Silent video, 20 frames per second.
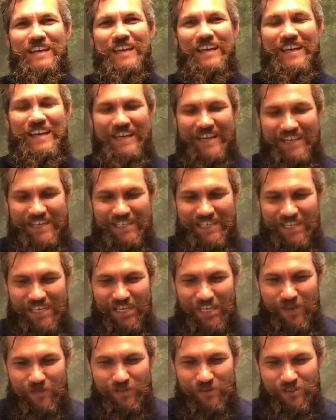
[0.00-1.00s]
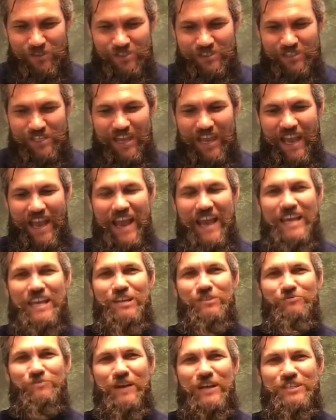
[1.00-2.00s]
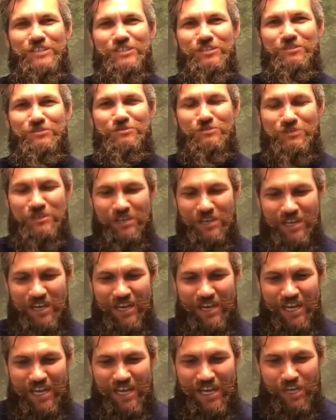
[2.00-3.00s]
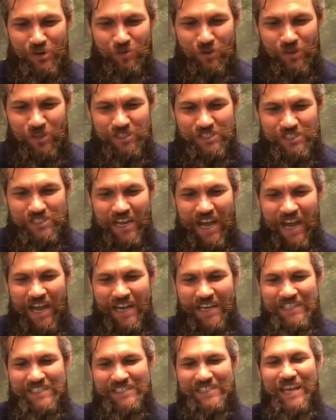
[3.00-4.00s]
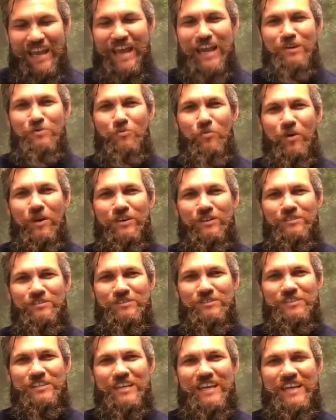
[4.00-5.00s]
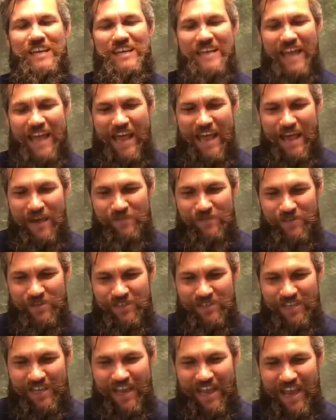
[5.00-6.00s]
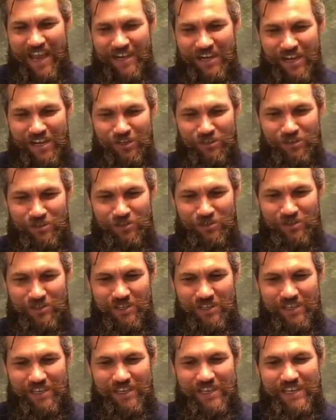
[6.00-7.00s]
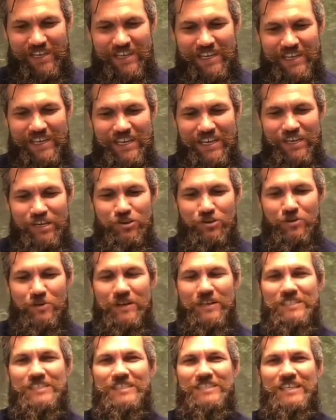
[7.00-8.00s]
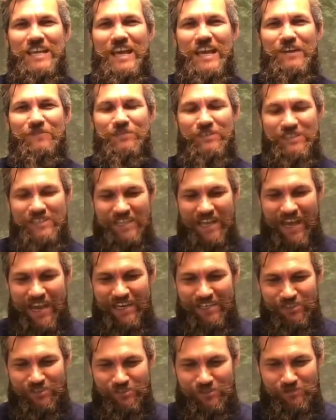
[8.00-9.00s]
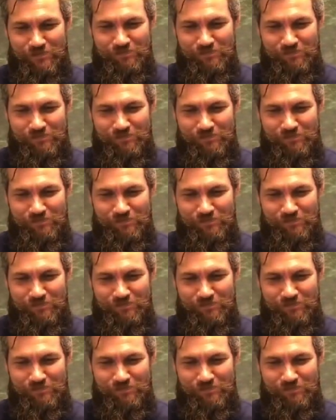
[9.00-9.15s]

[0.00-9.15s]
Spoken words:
He delivers and he rescues. He works signs and wonders in heaven and on earth. He who has saved Daniel